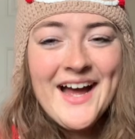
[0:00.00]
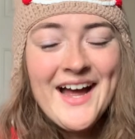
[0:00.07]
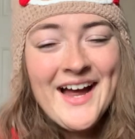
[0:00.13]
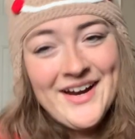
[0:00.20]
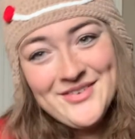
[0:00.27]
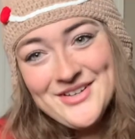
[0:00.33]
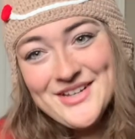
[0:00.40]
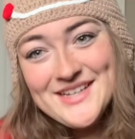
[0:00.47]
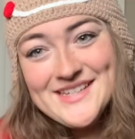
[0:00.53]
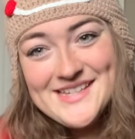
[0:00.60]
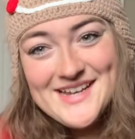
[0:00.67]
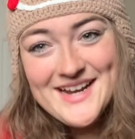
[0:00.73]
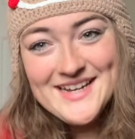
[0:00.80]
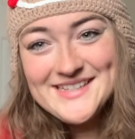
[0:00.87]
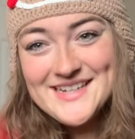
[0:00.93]
I will
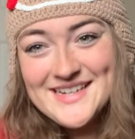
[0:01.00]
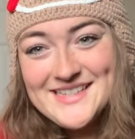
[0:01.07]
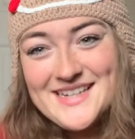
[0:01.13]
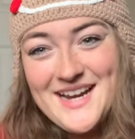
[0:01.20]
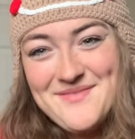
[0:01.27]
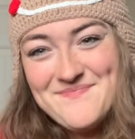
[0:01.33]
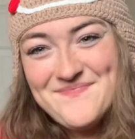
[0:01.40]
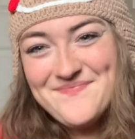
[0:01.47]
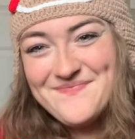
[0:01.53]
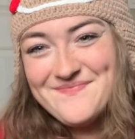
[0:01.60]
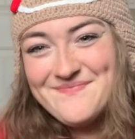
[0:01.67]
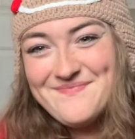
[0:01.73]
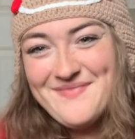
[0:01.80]
see you guys next time.